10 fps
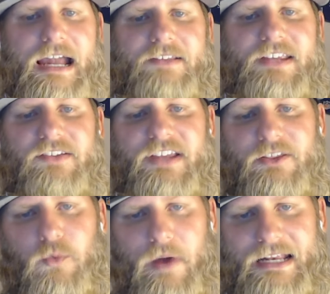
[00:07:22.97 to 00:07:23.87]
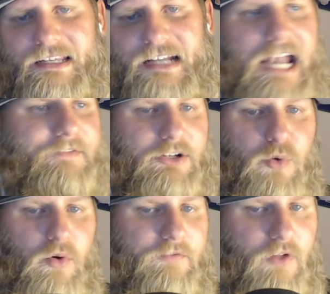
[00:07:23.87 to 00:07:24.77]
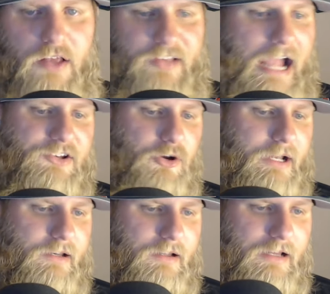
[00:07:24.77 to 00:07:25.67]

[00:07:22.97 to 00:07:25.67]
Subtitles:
It's easy in the winning to kind of ignore the flaws. I do it.